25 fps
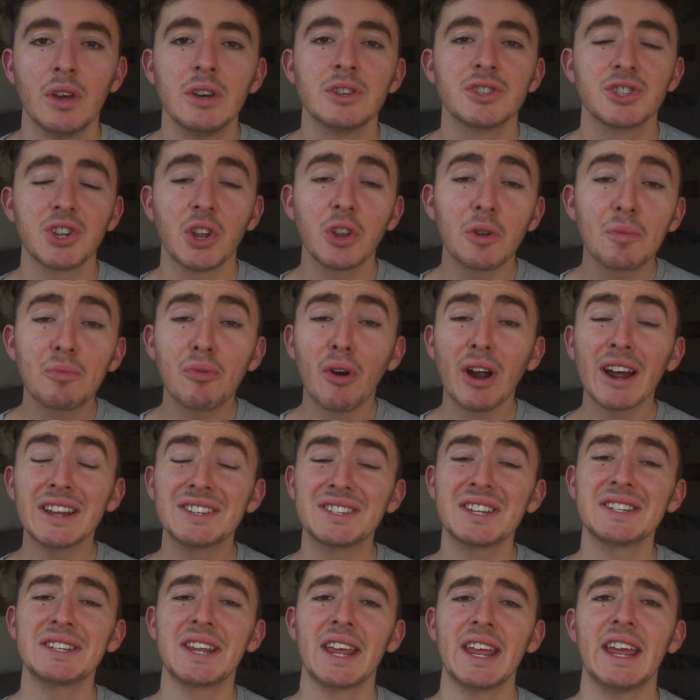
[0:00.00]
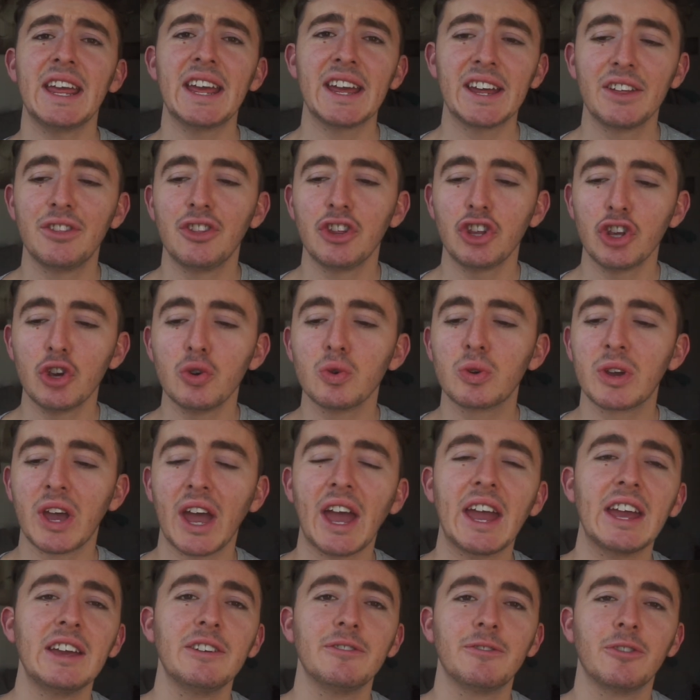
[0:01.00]
So the prices here in the
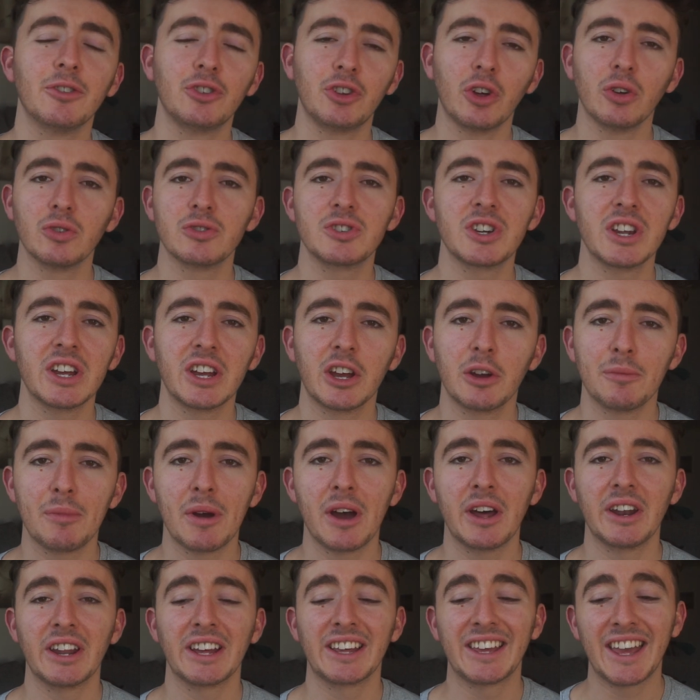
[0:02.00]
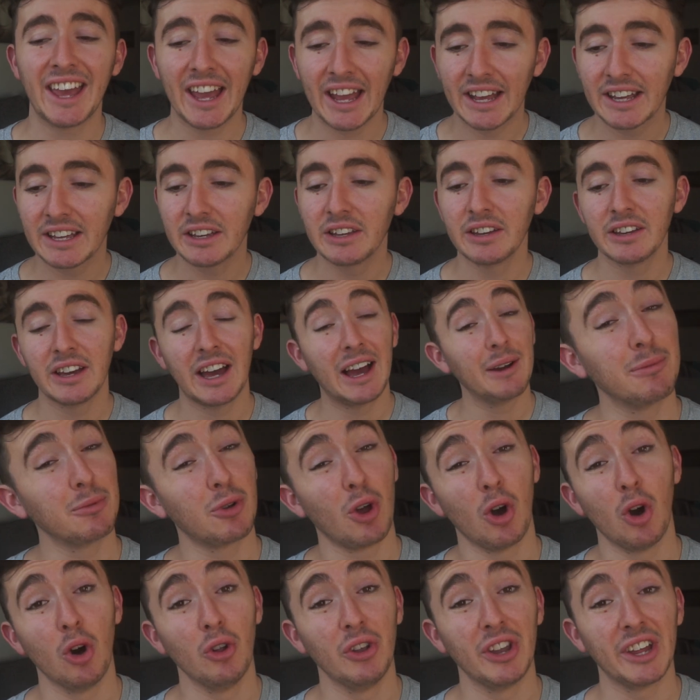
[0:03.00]
UK for Dolce & Gabbana King, I'm
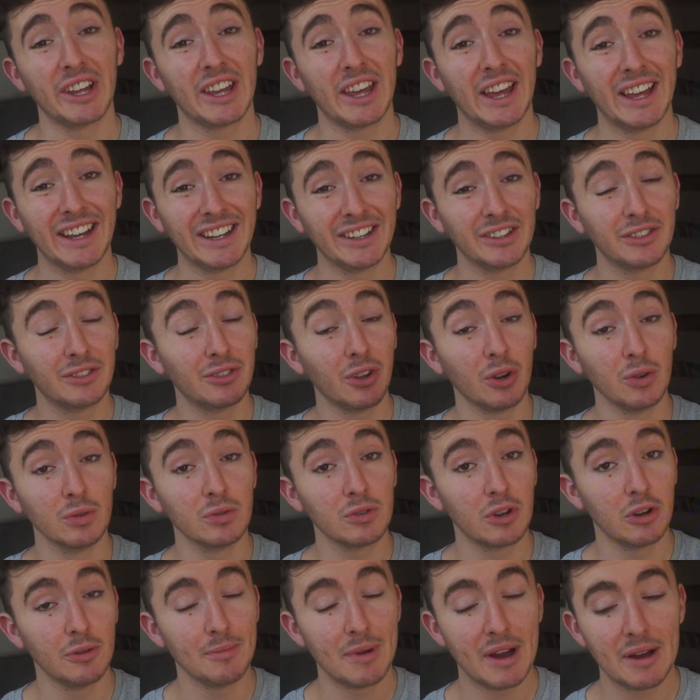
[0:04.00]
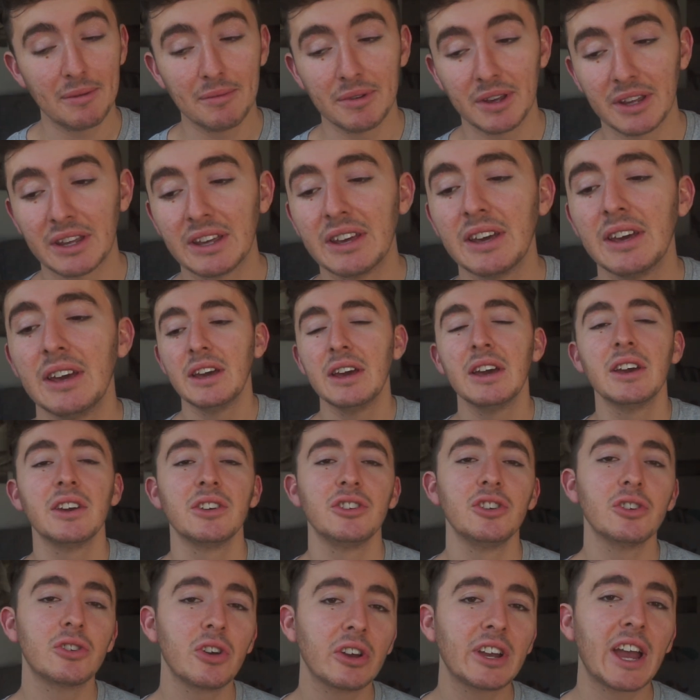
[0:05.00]
calling it King, don't come at me.
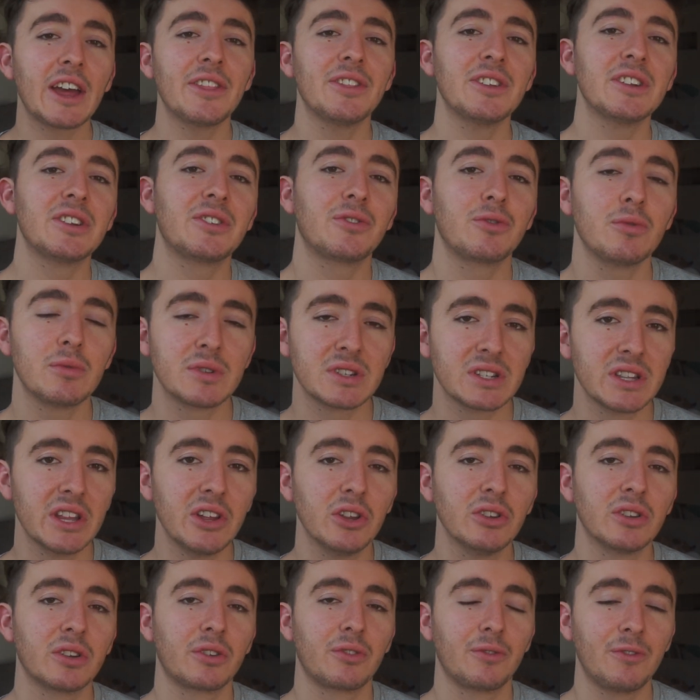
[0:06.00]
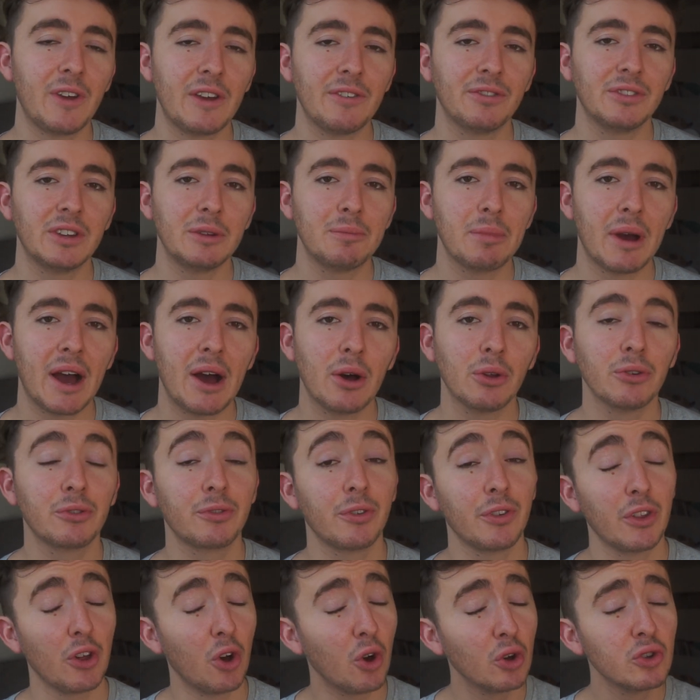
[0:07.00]
You could get this from as little as £50
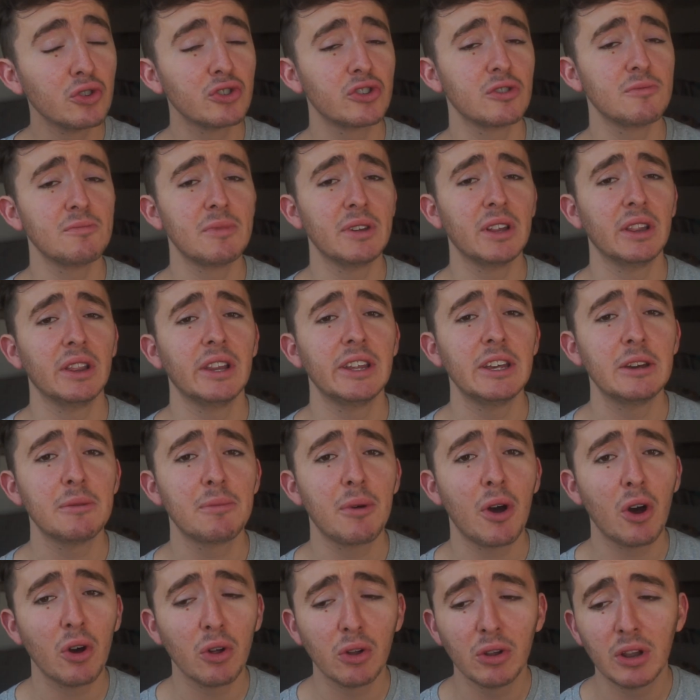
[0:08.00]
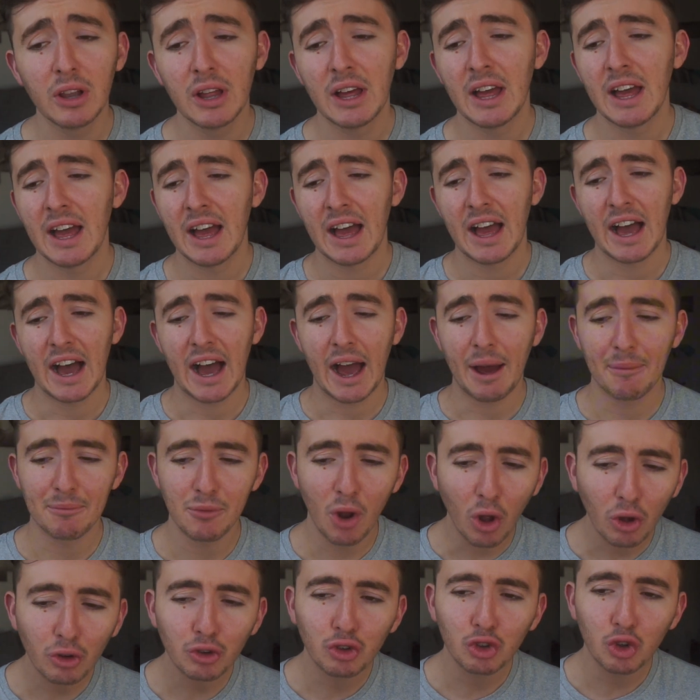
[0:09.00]
for the 100ml bottle. I'm
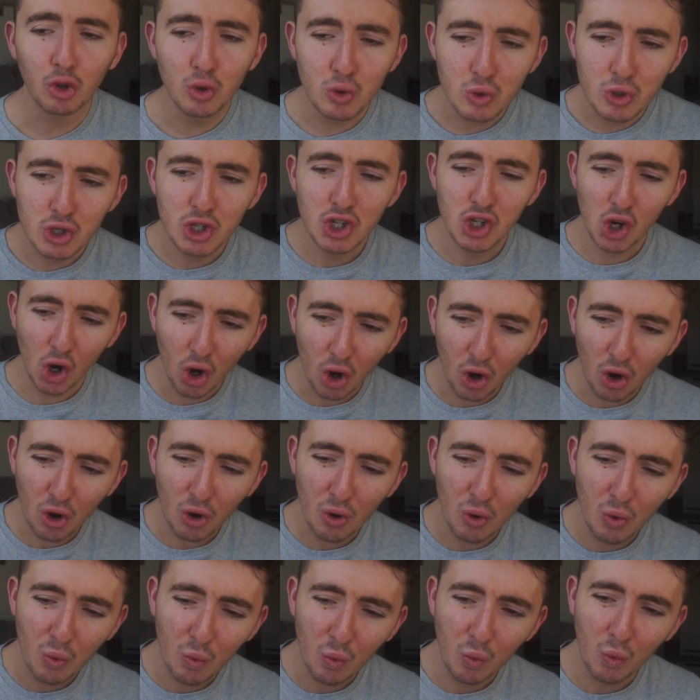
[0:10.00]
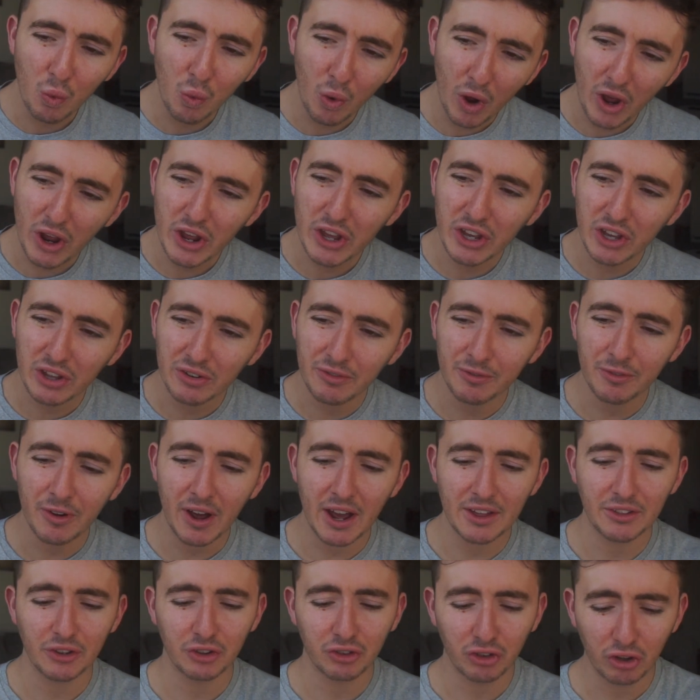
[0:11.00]
not too sure where you can
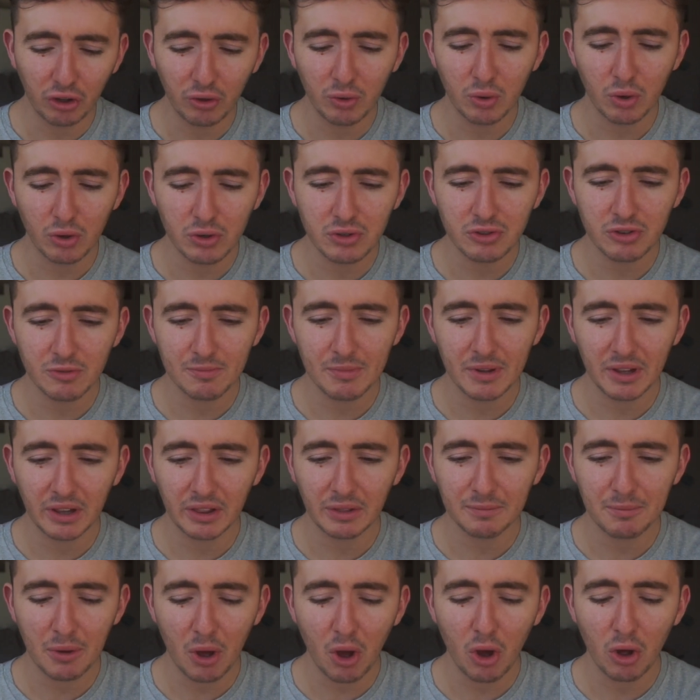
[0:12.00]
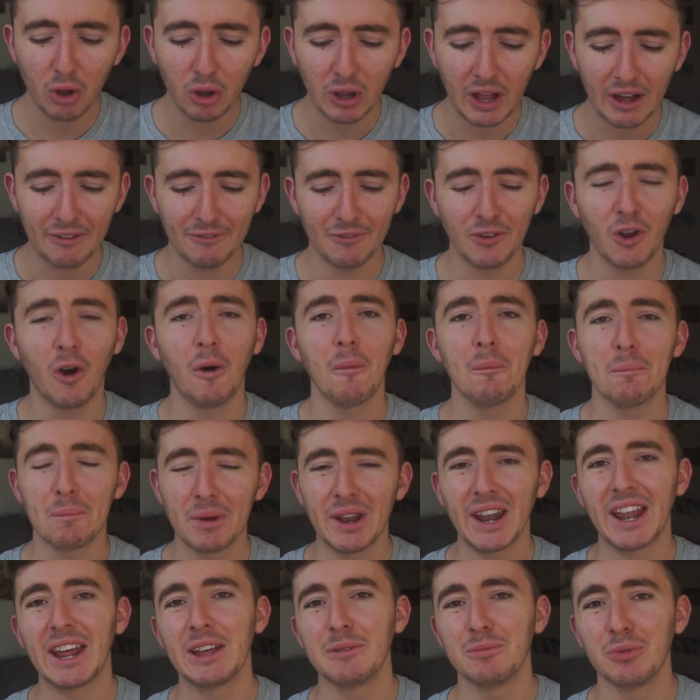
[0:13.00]
find the 200ml bottle, I've not
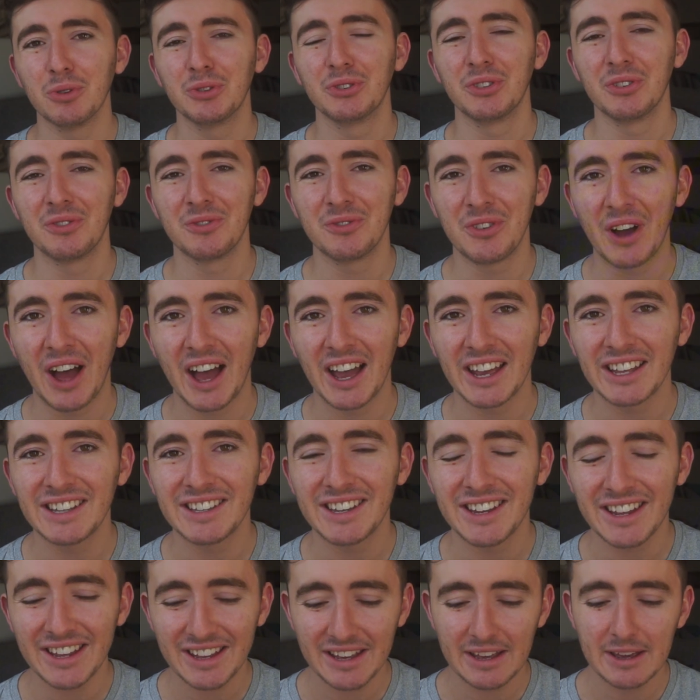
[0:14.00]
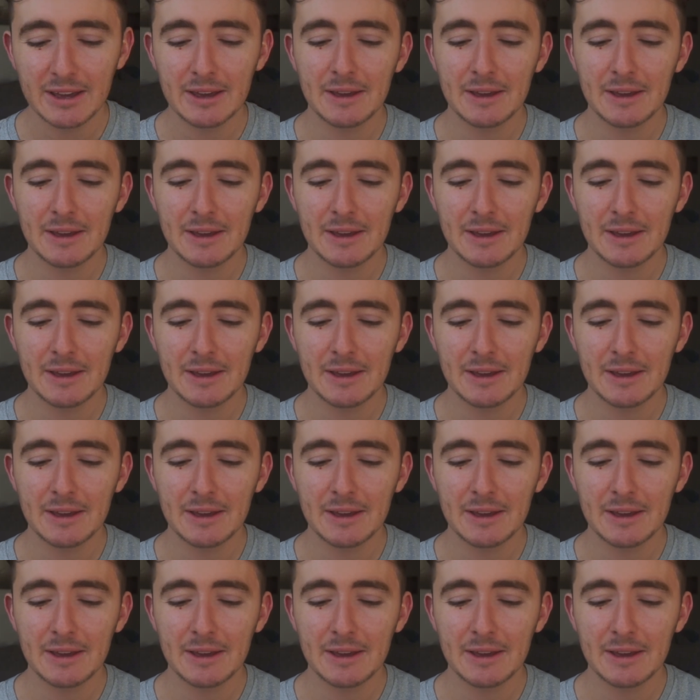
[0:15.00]
been able to find it.